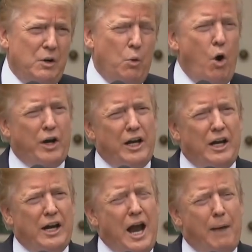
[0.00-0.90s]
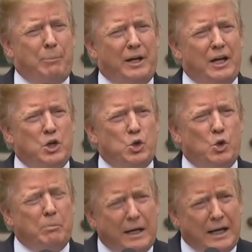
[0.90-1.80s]
walking in happily into
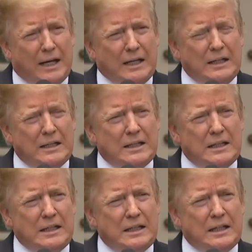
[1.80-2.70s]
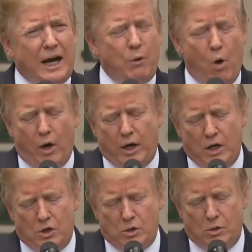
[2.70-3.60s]
a meeting, I walk
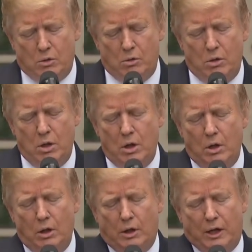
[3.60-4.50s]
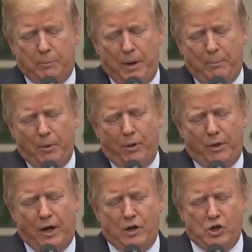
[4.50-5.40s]
in to look at people
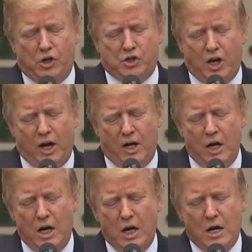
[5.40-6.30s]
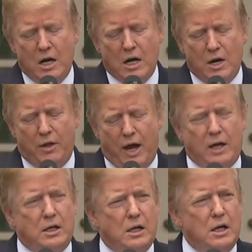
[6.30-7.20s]
that had just said
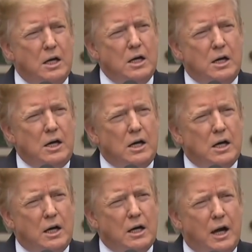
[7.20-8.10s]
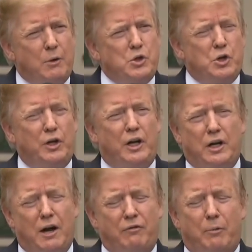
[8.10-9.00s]
that I was doing a
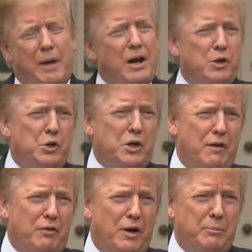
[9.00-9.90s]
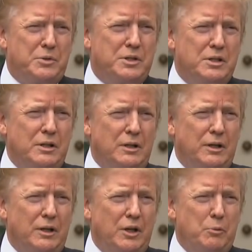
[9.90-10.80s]
cover-up. I don't do cover-ups.
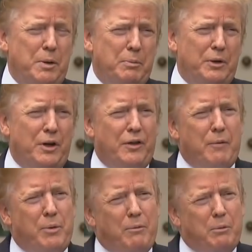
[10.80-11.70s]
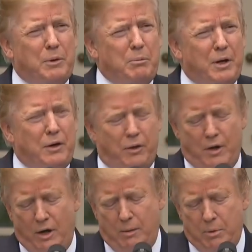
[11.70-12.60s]
You people know that probably better
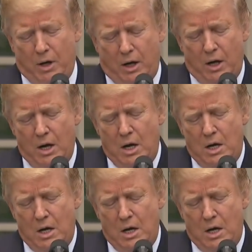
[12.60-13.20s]
than anybody.